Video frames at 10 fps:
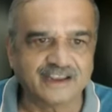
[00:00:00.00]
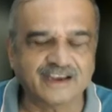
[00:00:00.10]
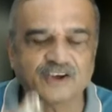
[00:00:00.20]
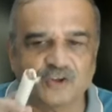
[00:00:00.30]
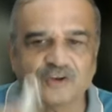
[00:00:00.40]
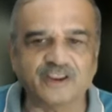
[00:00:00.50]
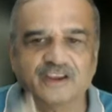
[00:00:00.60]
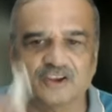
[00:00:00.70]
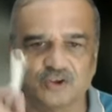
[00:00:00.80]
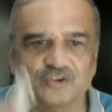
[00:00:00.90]
thing during
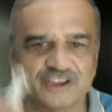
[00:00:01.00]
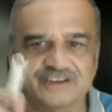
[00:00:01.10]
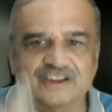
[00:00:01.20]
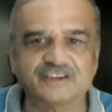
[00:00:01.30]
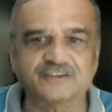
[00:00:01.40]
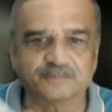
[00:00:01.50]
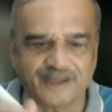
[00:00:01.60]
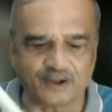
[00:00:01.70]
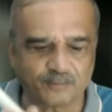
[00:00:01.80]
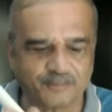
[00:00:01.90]
using this
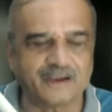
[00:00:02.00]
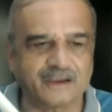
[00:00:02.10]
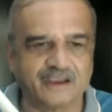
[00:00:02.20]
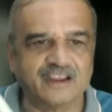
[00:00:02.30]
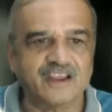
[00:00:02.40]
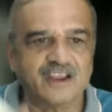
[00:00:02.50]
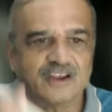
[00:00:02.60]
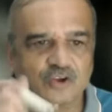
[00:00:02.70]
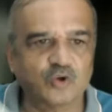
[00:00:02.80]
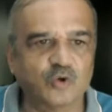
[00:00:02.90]
sparrow pecking,
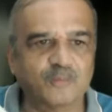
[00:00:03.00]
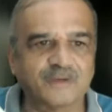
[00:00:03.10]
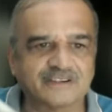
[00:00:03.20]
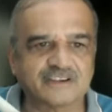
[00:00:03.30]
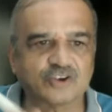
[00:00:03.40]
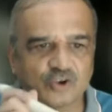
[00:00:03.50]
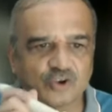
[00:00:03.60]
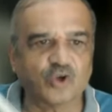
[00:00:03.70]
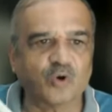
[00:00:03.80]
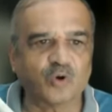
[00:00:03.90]
you must
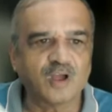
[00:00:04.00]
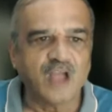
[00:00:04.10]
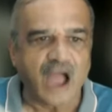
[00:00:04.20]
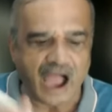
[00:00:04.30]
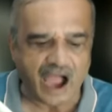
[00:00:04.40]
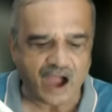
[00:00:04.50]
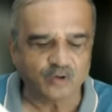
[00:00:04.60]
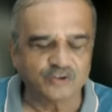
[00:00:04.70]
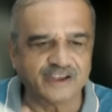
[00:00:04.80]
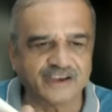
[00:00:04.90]
know how
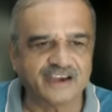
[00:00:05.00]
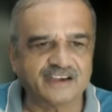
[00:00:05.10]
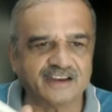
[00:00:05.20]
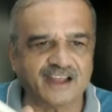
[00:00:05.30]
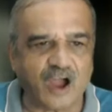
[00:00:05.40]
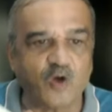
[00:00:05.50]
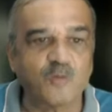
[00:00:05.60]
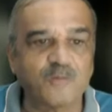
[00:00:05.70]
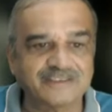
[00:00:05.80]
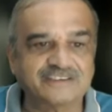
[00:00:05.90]
the heat,
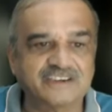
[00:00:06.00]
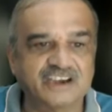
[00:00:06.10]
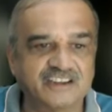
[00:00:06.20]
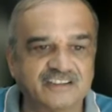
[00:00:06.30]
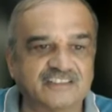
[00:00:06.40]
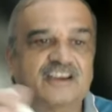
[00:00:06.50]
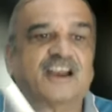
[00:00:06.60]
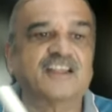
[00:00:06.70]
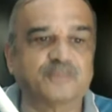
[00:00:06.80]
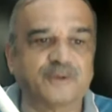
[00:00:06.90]
how much heat is the
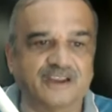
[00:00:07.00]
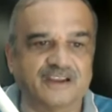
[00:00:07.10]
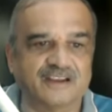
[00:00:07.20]
transferring,